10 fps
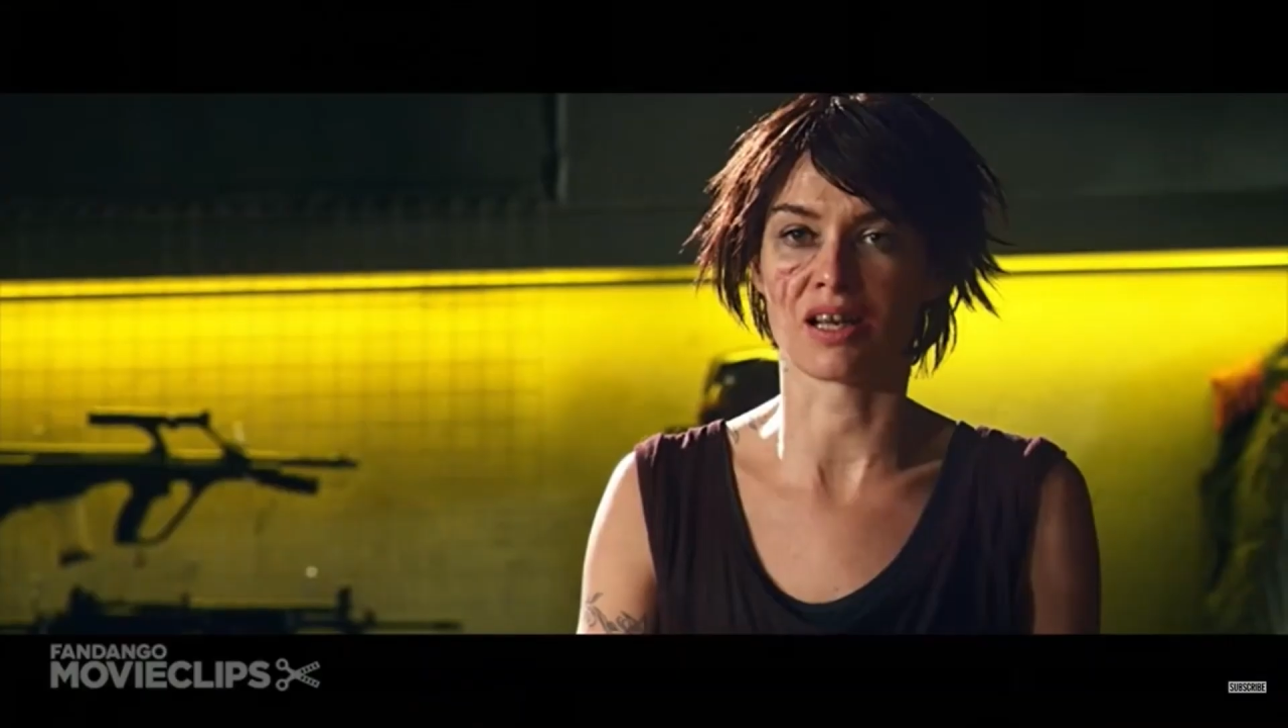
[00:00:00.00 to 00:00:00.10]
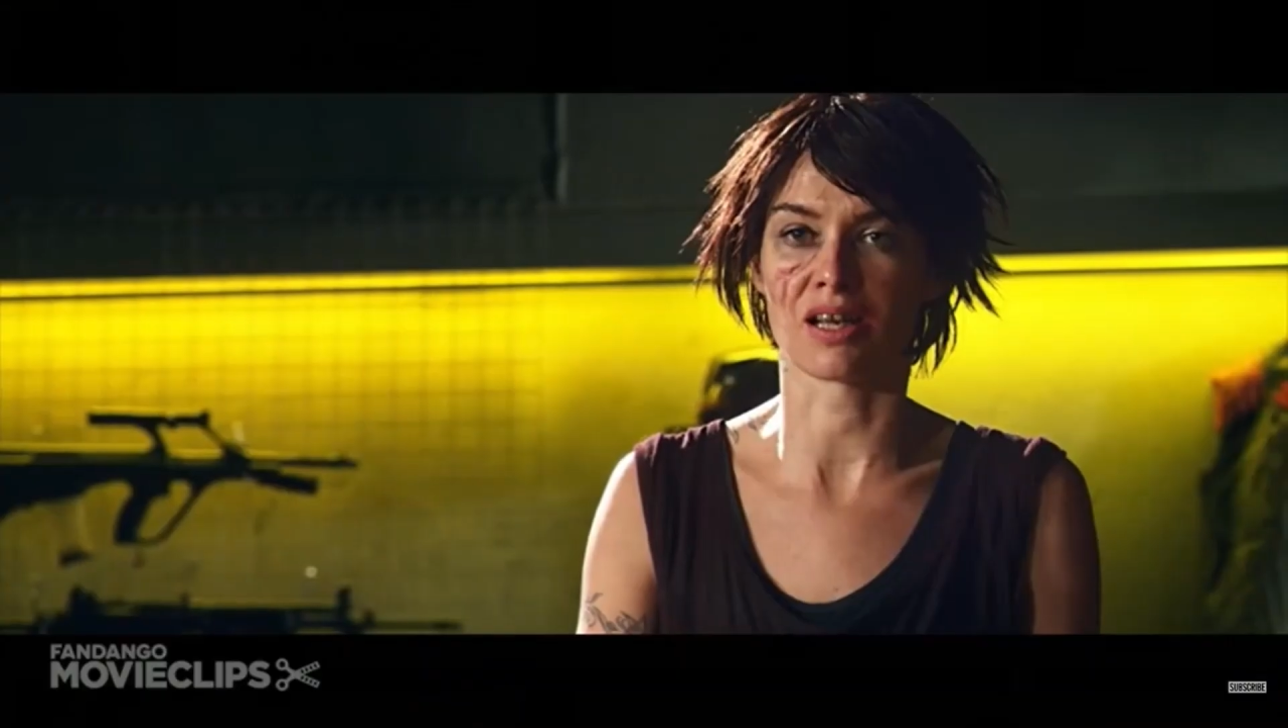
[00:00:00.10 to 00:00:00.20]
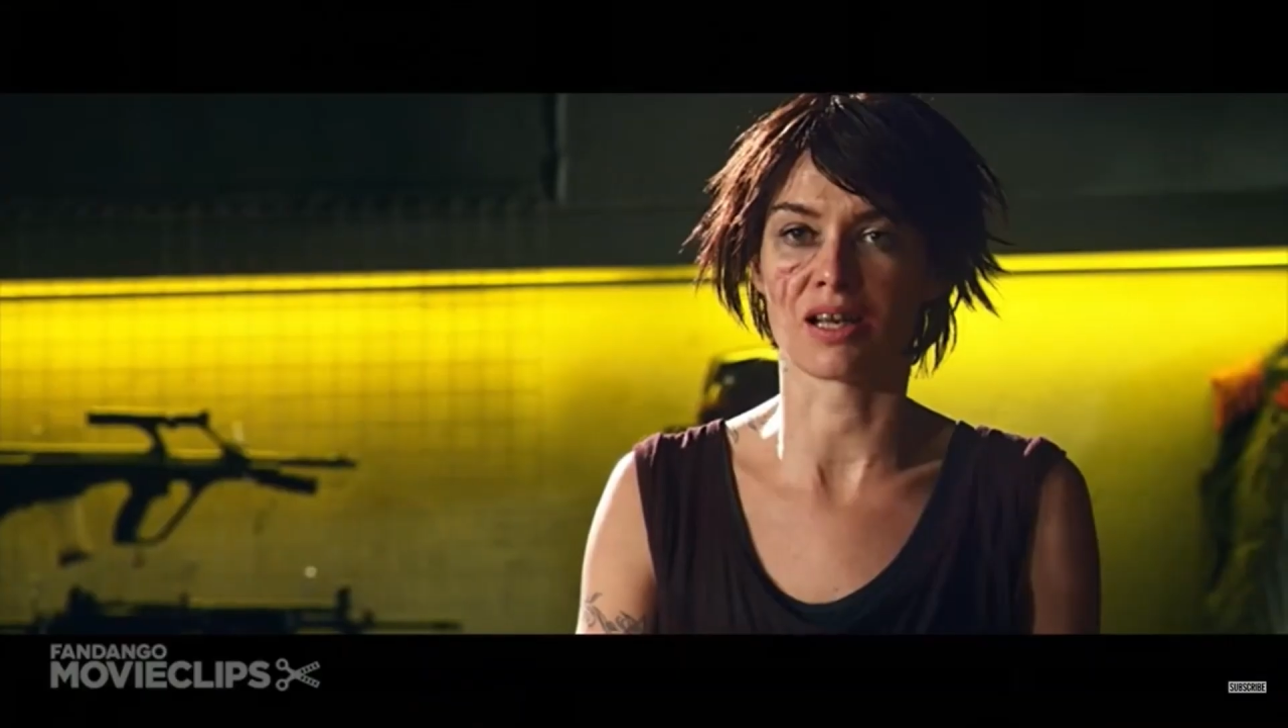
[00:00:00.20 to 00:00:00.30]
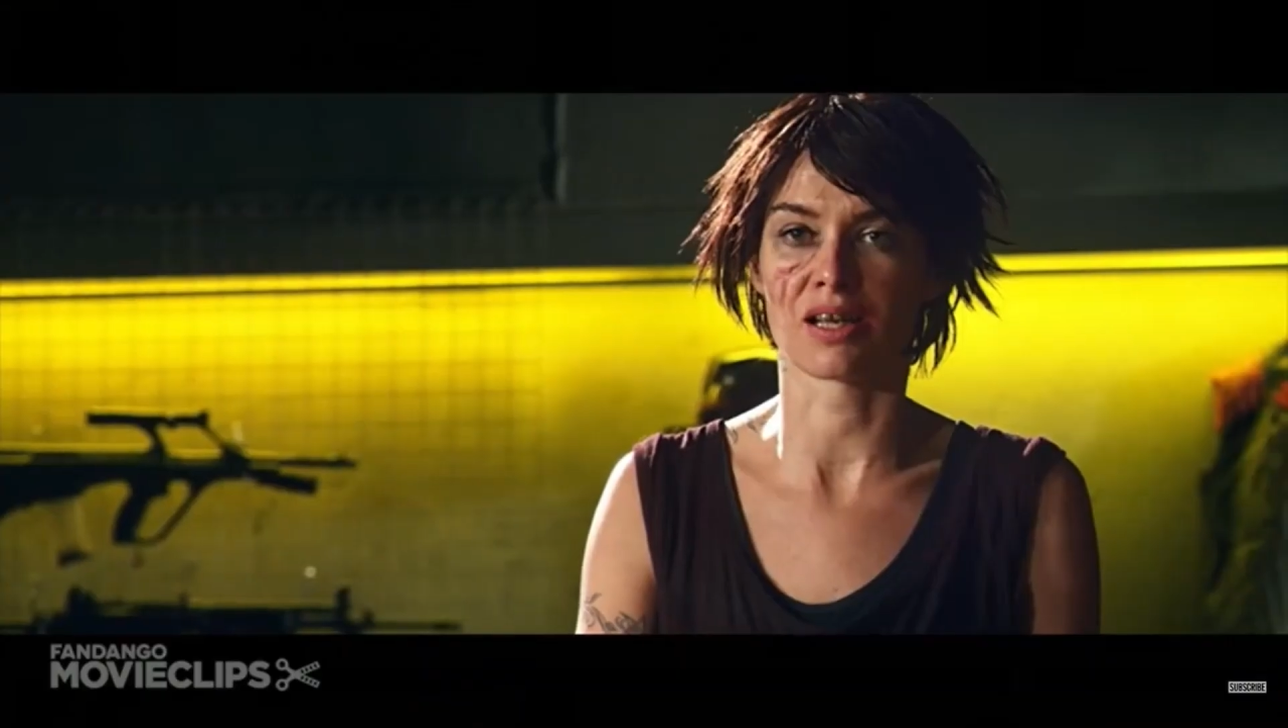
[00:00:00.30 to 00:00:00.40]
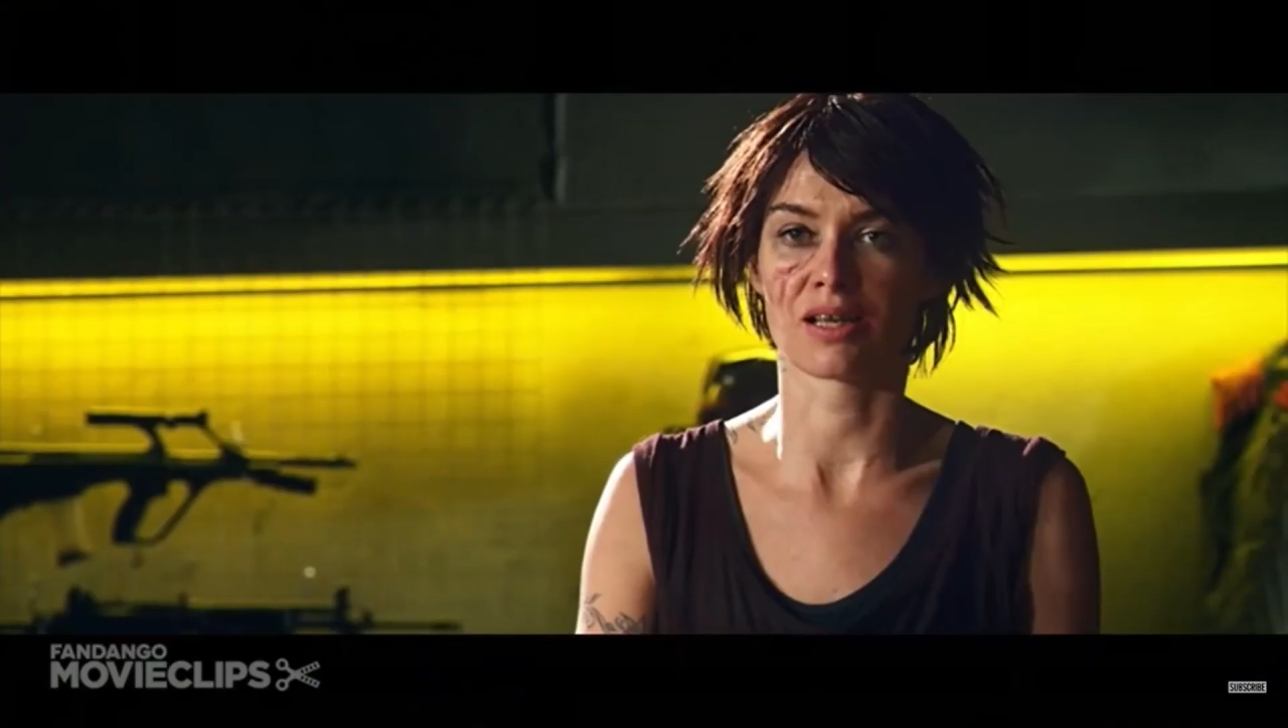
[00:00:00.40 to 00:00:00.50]

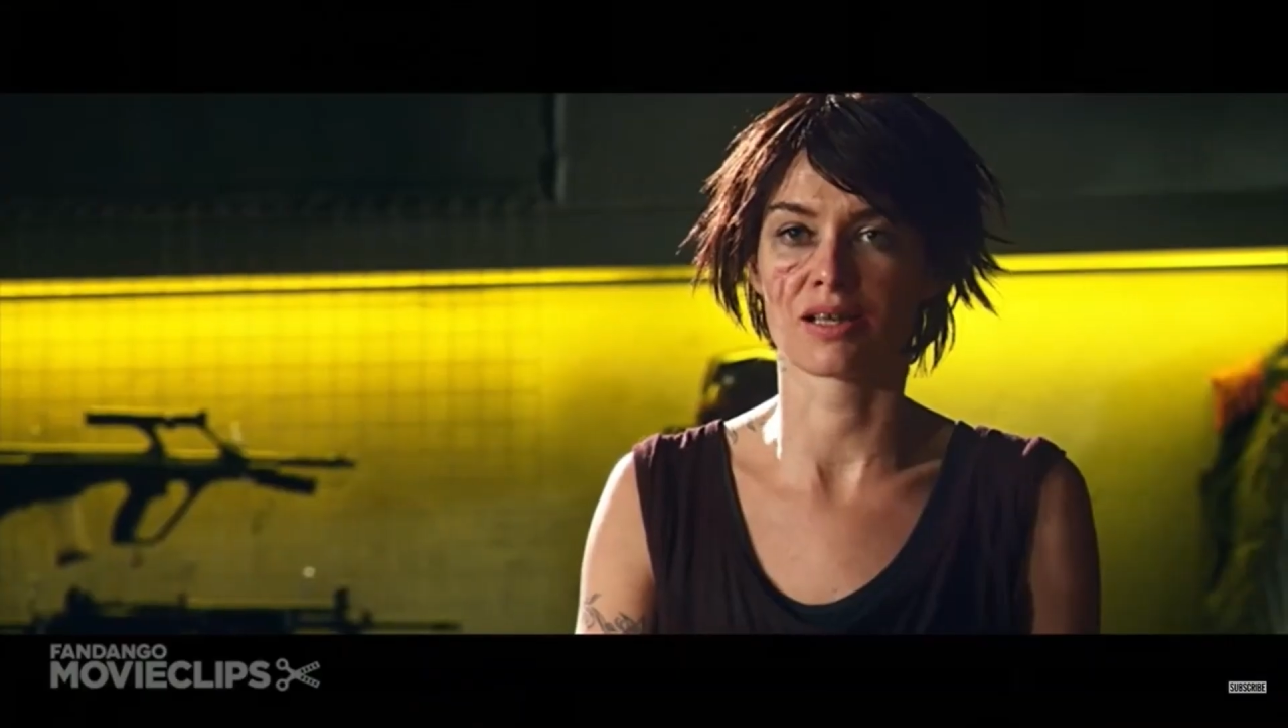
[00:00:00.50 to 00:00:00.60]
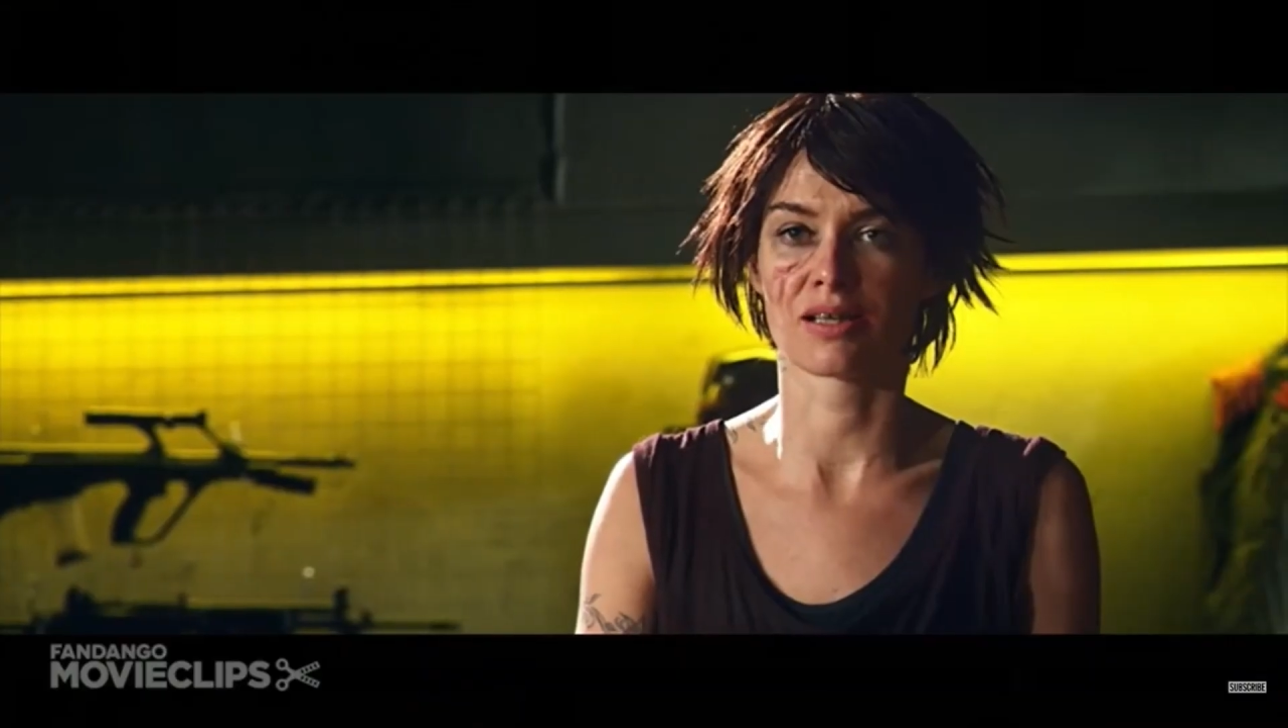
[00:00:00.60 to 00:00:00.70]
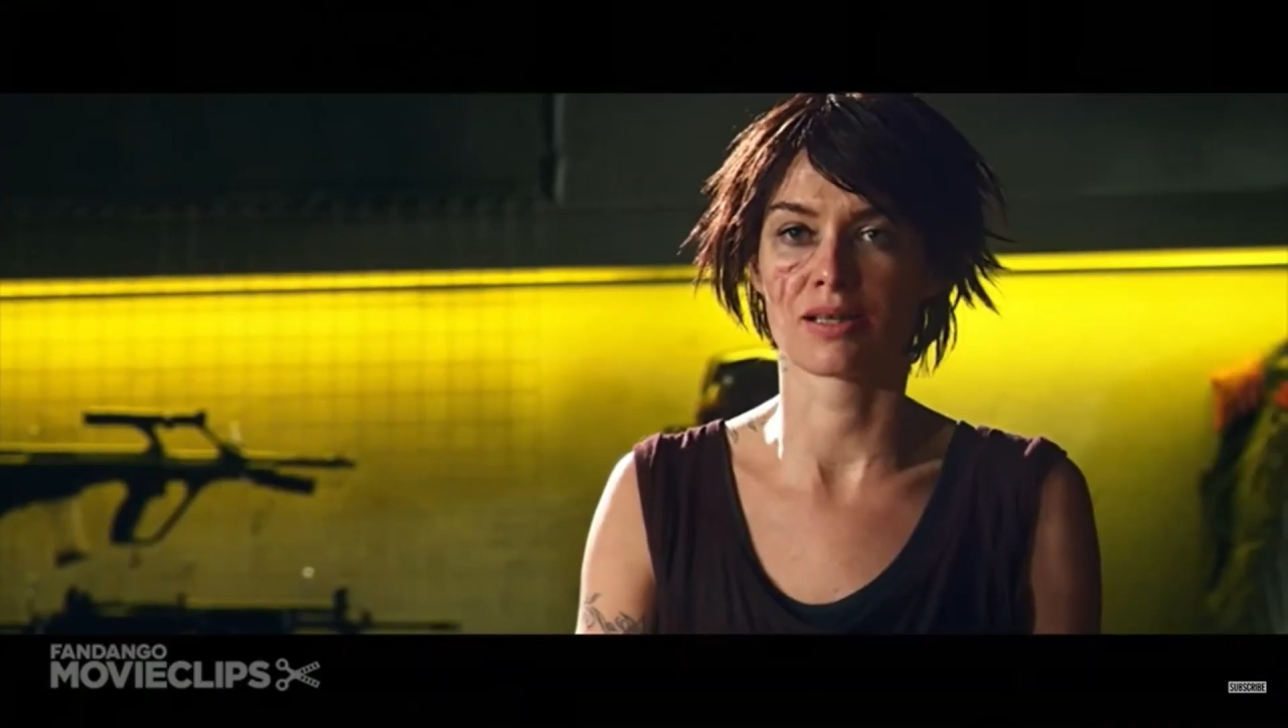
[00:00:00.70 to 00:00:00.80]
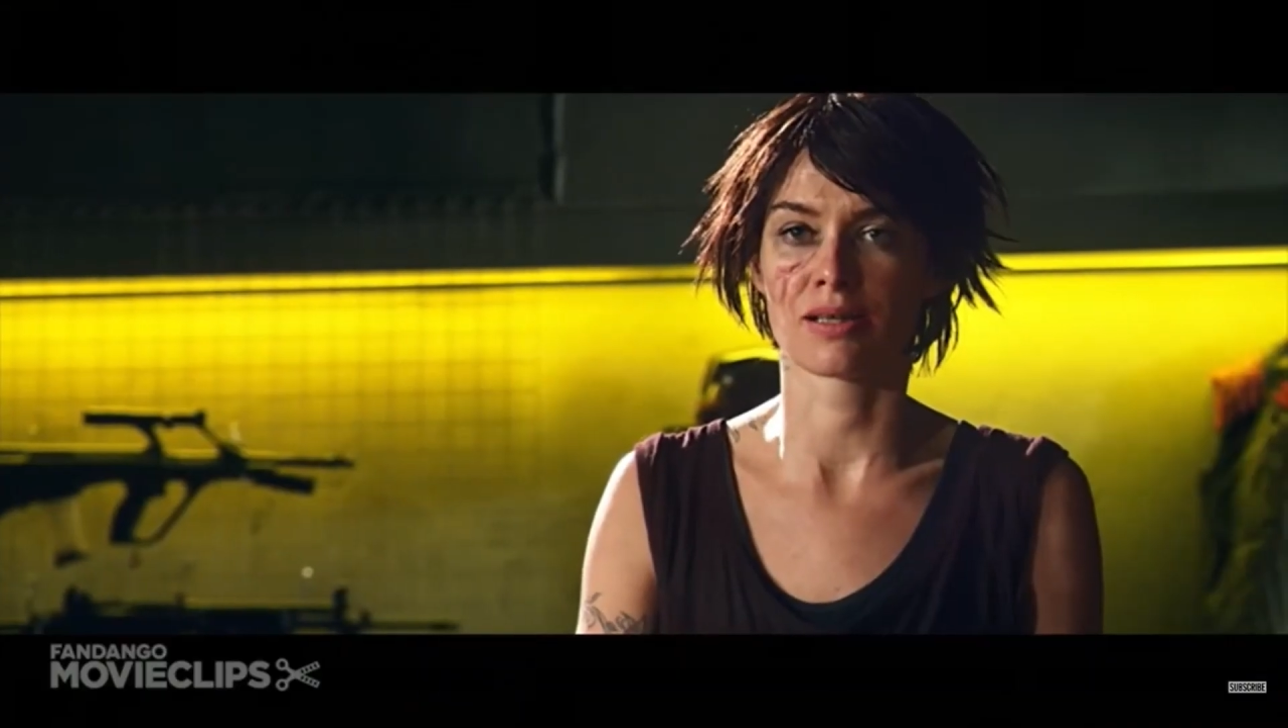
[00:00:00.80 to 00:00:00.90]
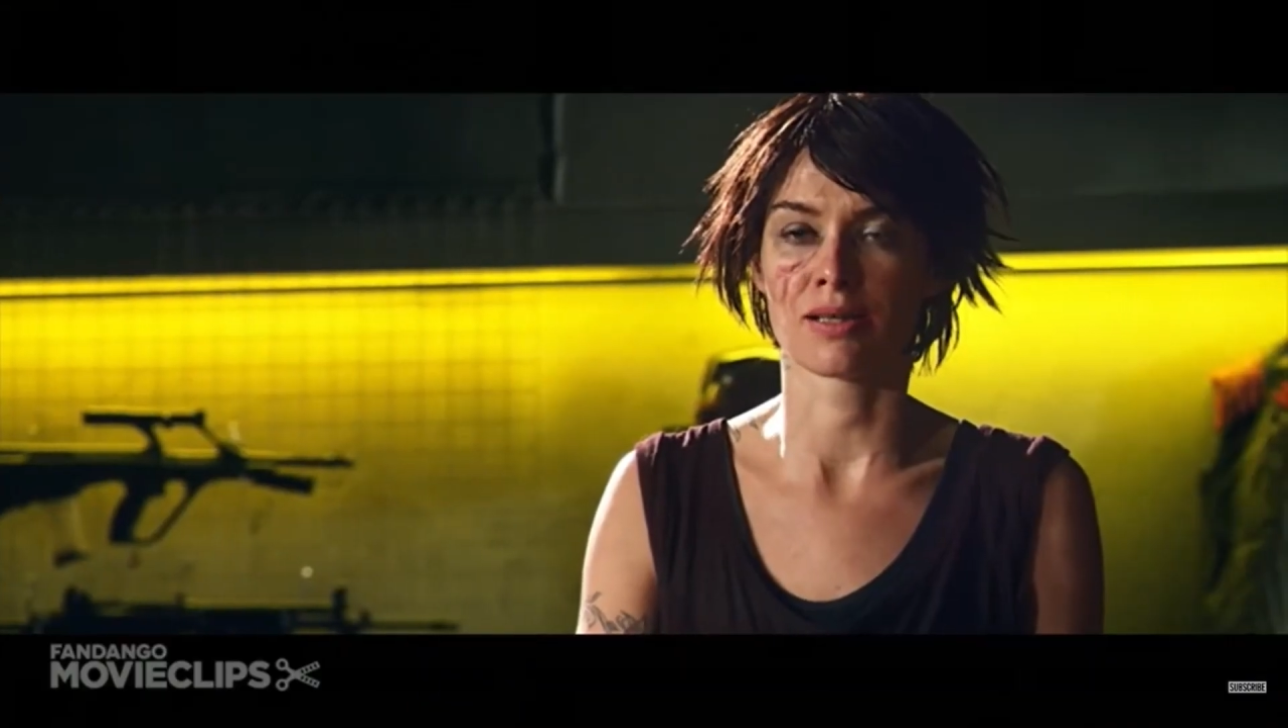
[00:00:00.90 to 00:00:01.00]
know him,
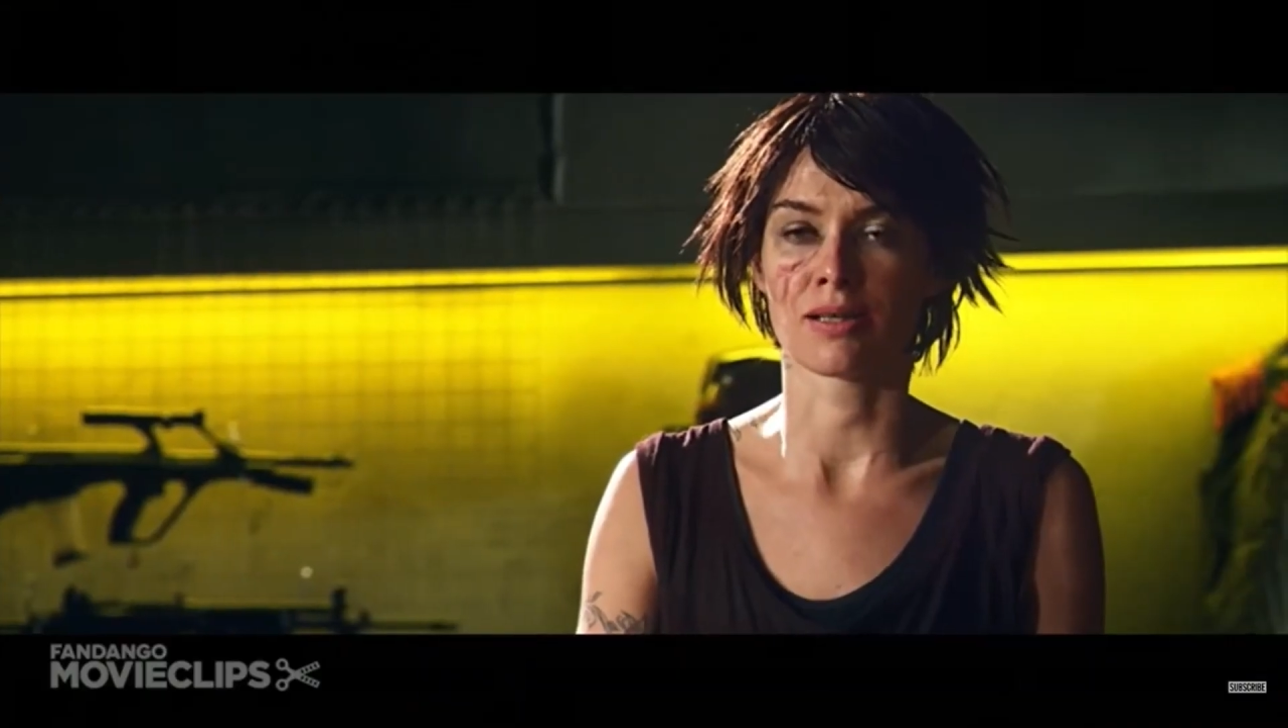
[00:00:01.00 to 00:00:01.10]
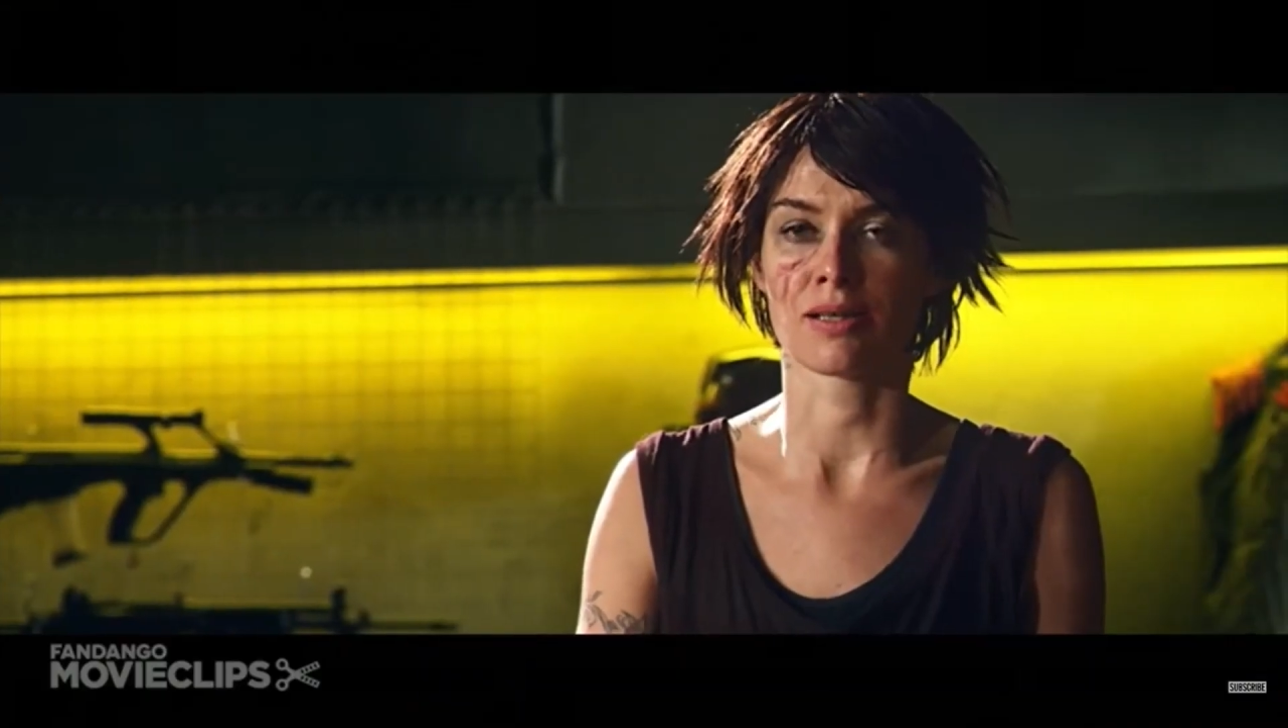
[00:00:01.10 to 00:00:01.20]
of course,